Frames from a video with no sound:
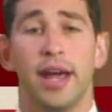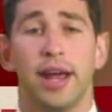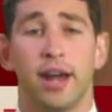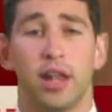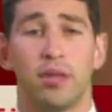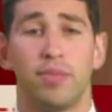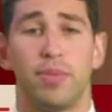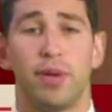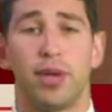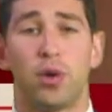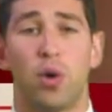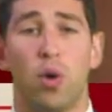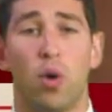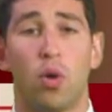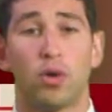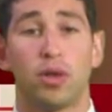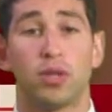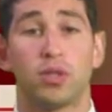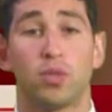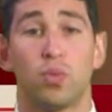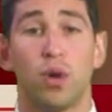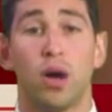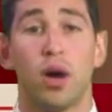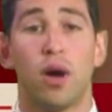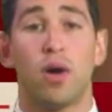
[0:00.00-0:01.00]
It'll be cold
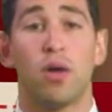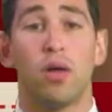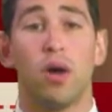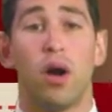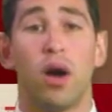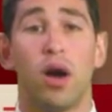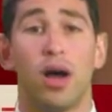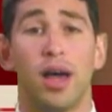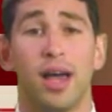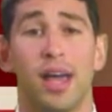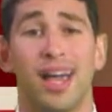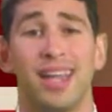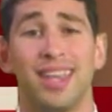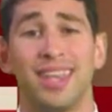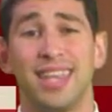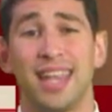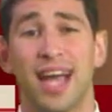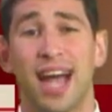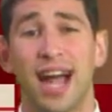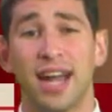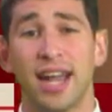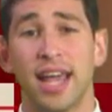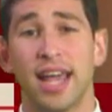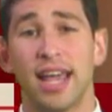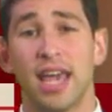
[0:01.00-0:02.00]
as well at
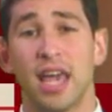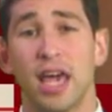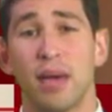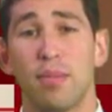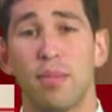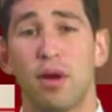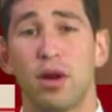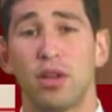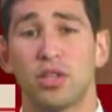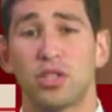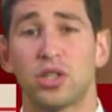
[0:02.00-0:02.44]
9 a.m.